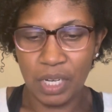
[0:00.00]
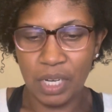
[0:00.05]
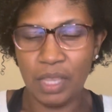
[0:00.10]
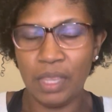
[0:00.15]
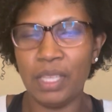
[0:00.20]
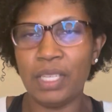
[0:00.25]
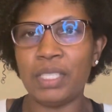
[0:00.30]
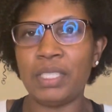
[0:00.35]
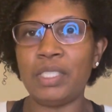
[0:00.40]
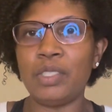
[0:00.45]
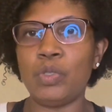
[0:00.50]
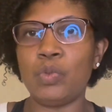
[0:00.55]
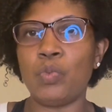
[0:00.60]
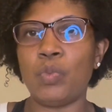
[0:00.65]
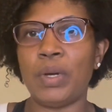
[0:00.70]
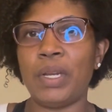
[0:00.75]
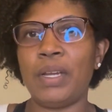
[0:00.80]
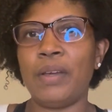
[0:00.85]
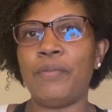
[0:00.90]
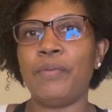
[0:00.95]
And this is
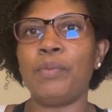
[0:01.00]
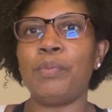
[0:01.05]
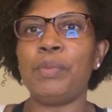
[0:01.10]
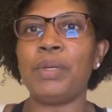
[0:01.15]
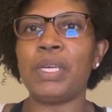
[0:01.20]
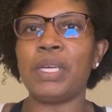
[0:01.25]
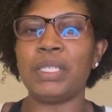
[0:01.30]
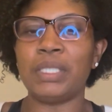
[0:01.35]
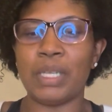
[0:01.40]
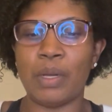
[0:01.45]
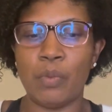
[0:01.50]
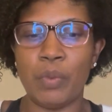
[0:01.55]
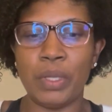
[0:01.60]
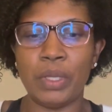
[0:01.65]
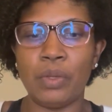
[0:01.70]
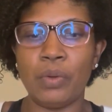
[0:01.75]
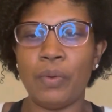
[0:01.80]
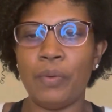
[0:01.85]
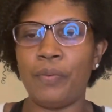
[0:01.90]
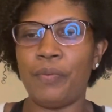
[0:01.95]
one of them, because I went
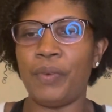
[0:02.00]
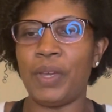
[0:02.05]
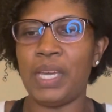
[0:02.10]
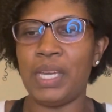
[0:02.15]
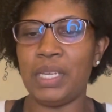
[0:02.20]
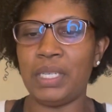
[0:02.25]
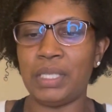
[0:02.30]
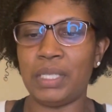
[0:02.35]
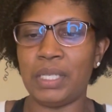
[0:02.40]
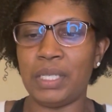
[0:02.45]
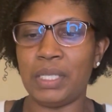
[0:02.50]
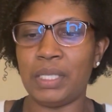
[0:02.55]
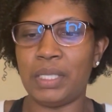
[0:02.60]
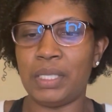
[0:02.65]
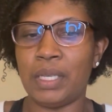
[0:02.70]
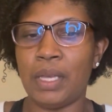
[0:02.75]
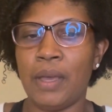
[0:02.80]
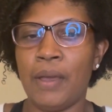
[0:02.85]
through phases